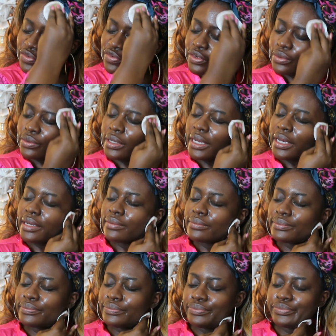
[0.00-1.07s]
feel like,
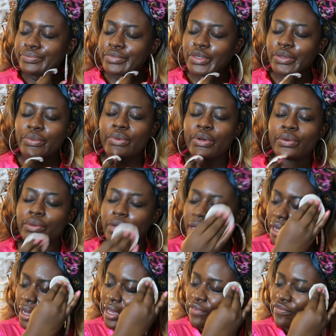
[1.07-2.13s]
well,
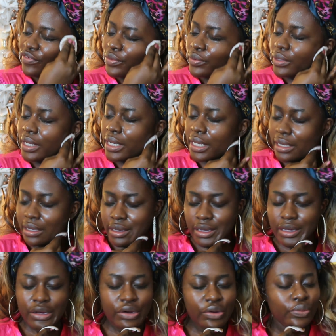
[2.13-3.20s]
I feel like,
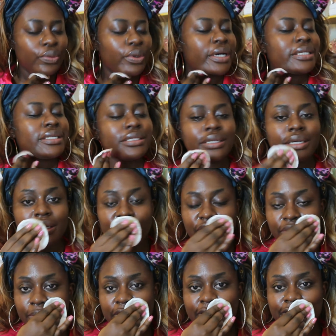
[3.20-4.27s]
why did I
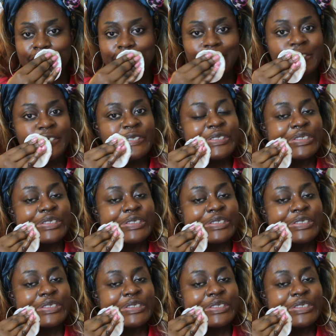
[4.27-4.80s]
even bother